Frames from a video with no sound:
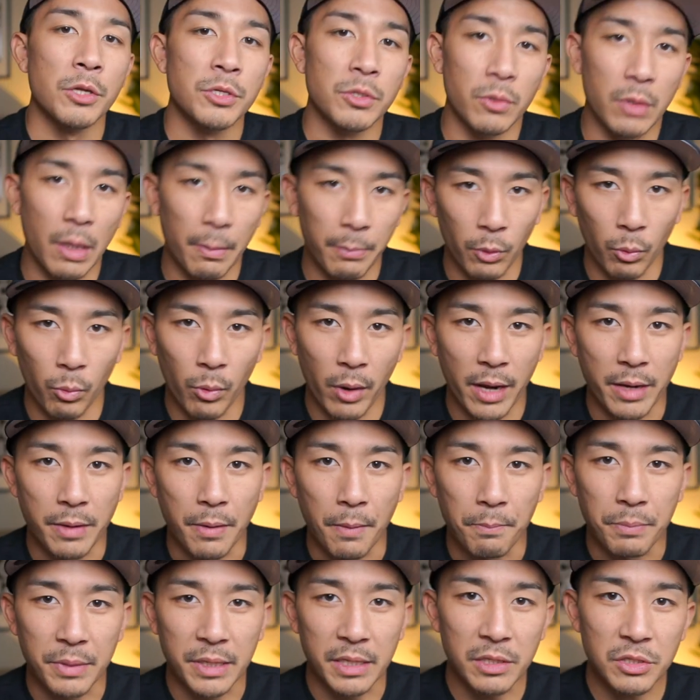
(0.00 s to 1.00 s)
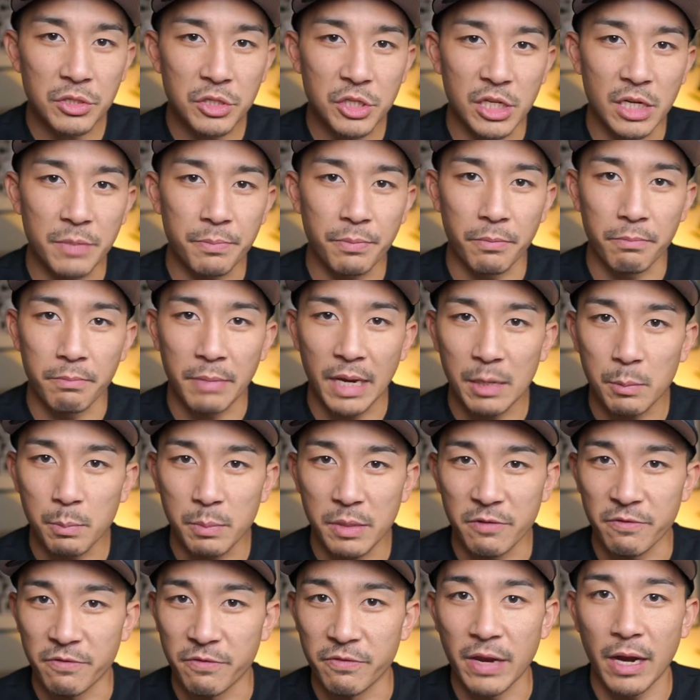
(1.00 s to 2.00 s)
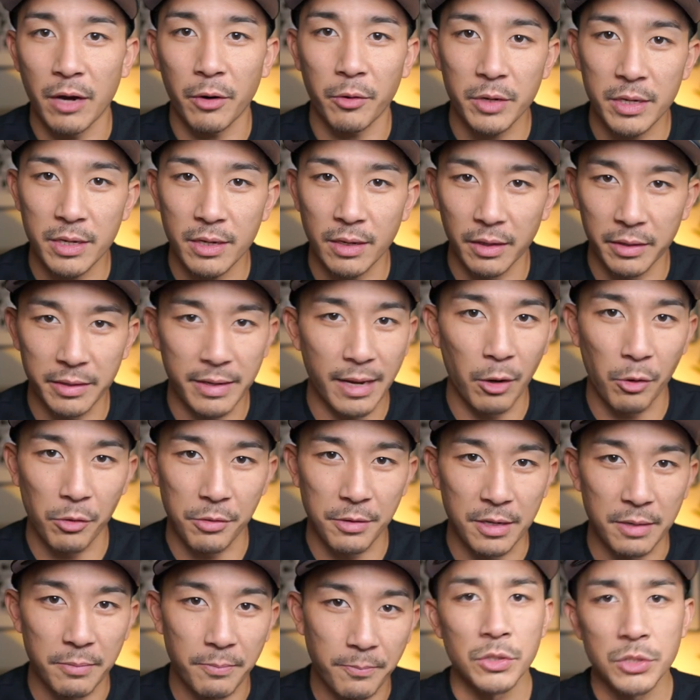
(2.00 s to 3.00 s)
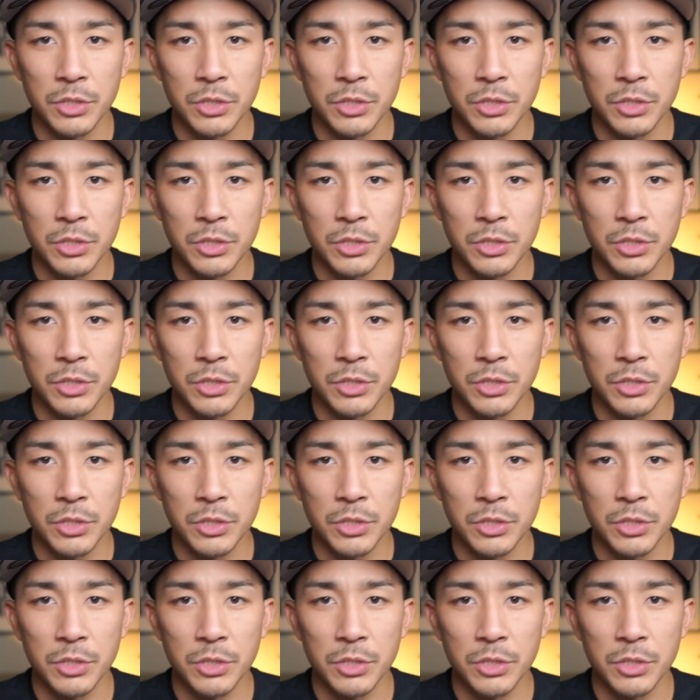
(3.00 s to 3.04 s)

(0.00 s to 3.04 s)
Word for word: So number one, being cheap made me very unhealthy.